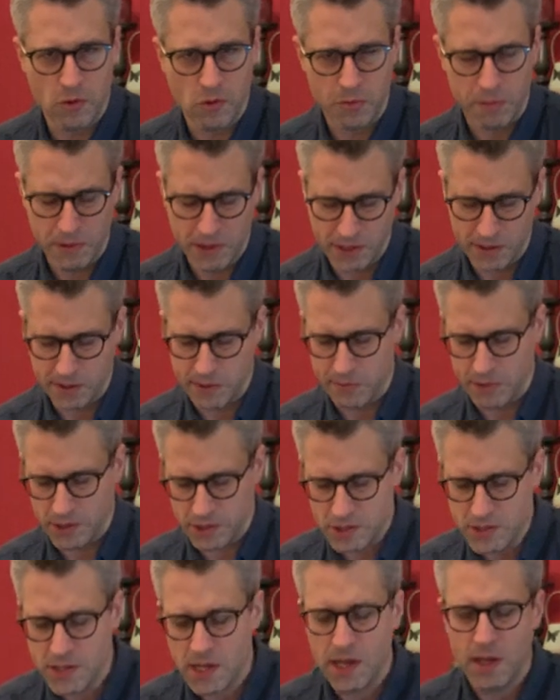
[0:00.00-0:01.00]
opening the
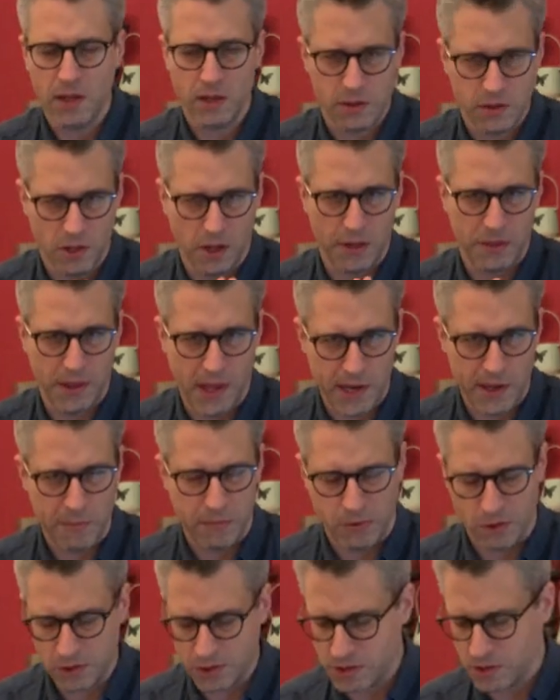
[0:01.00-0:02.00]
bridge. Not that
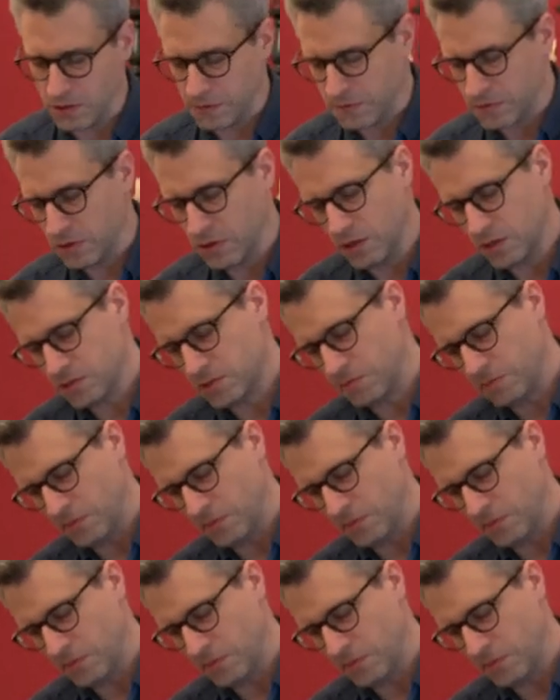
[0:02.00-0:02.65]
important, of course,